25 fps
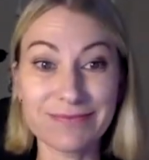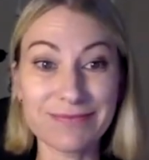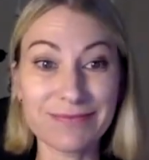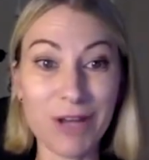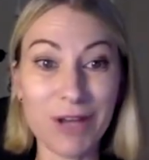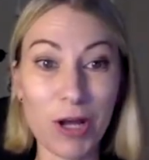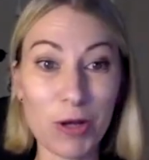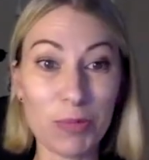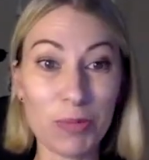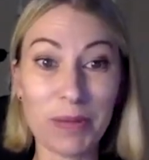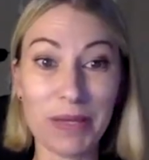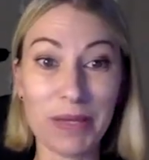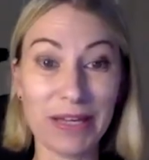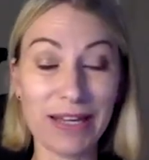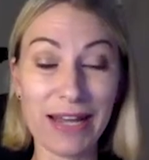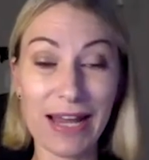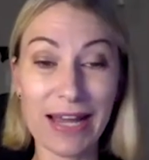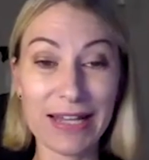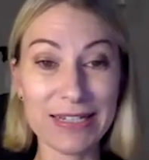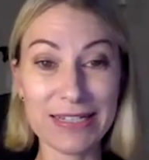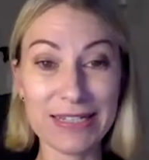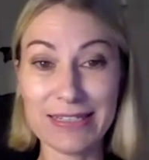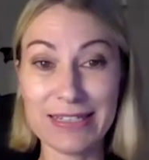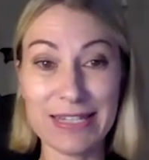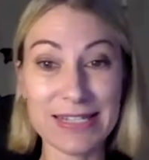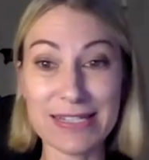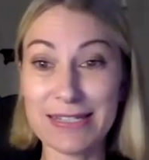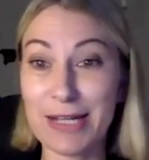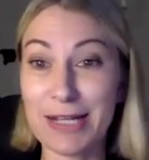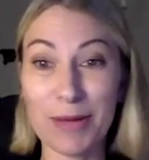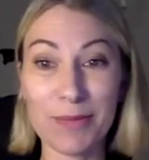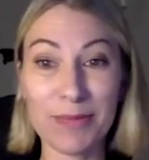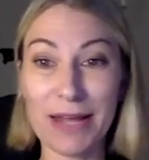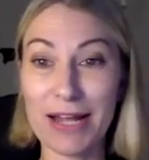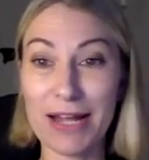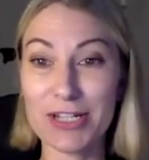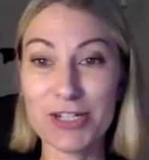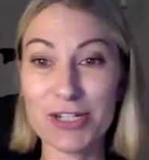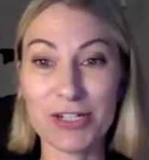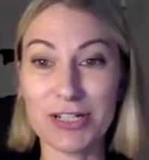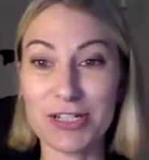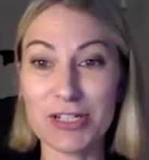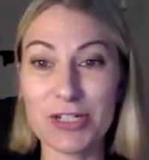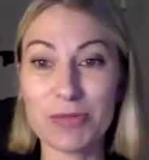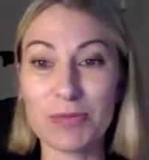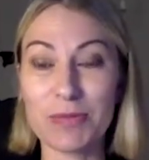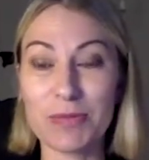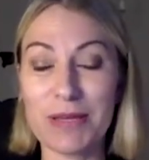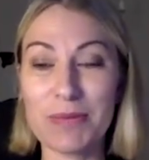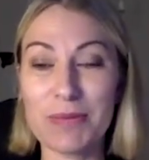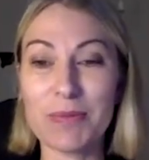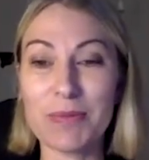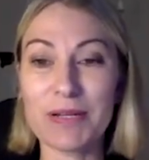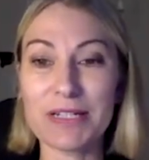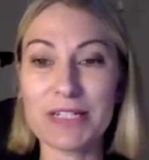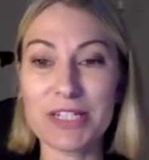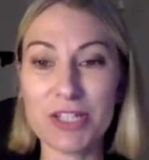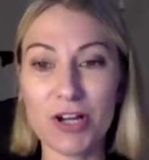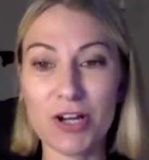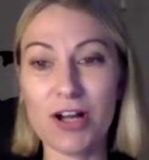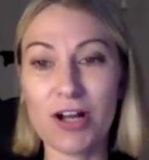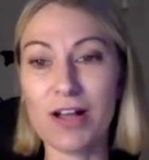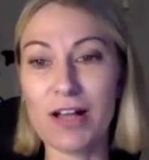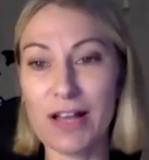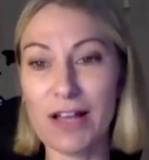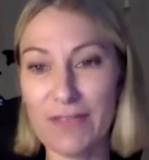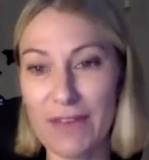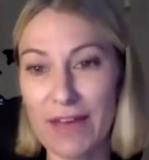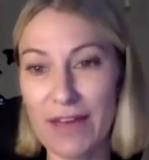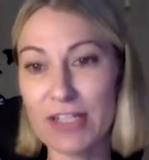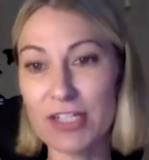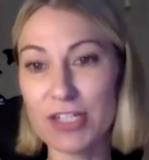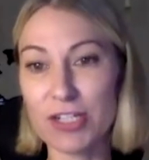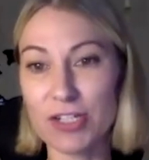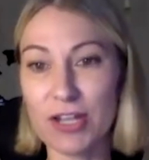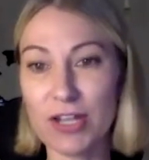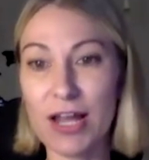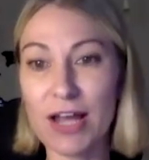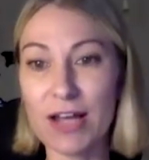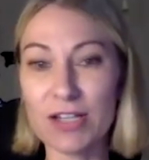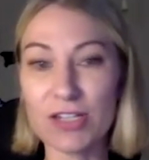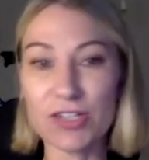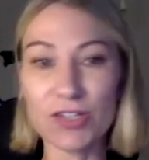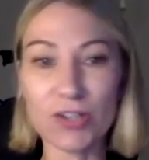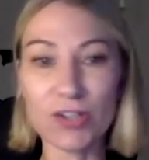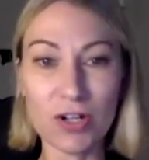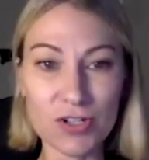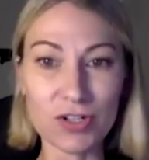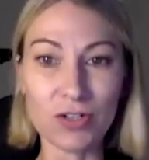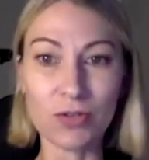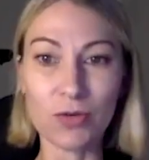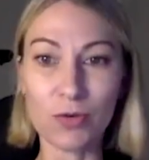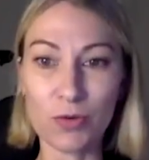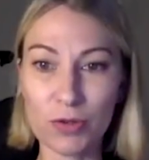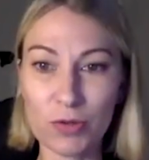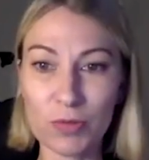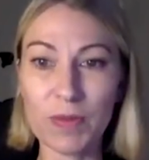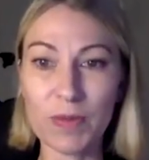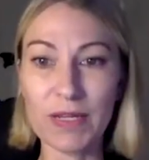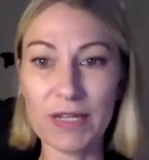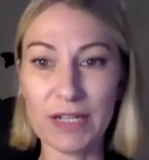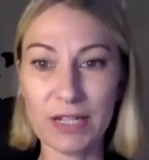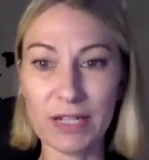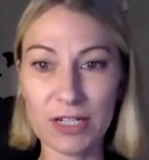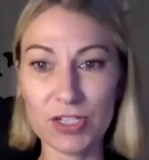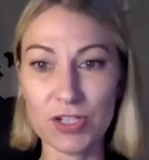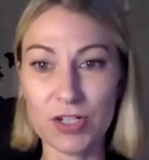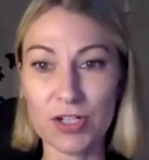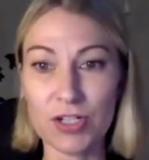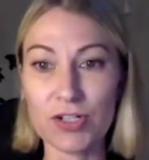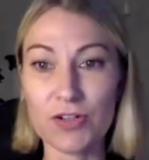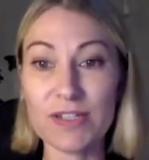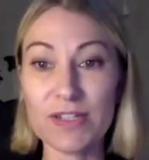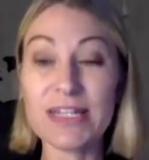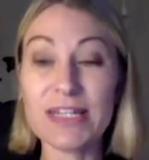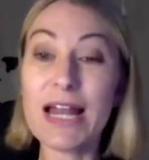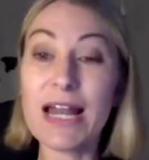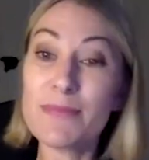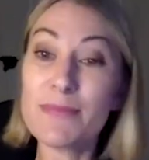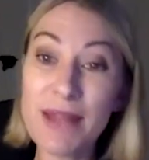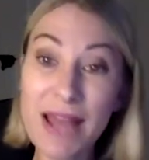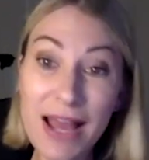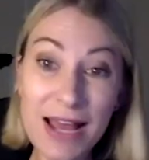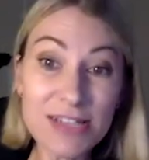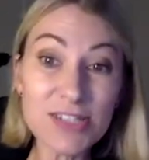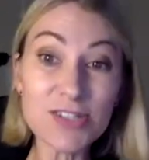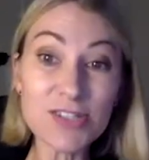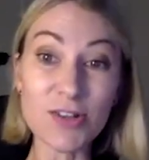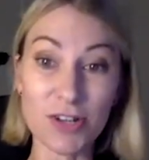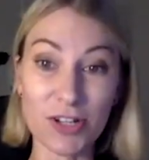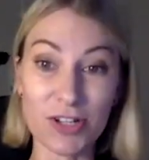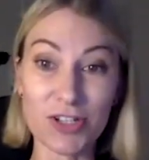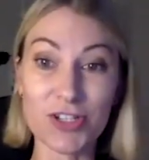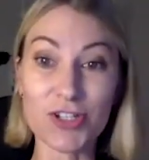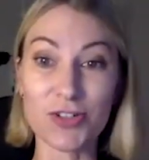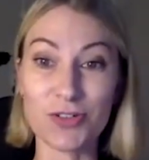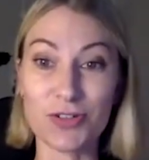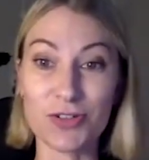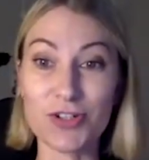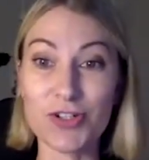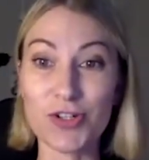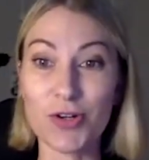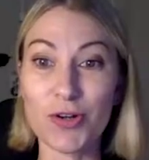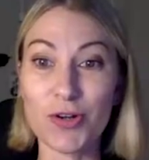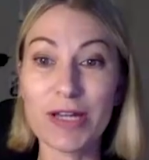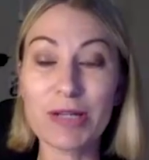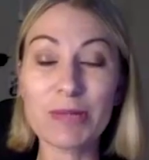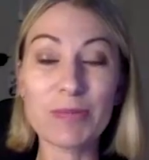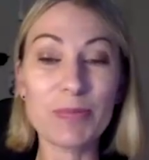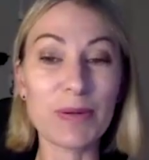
OP. It doesn't come naturally to me, but yeah, I've had to now start doing orthopedic surgeries, and I'm now starting to enjoy it.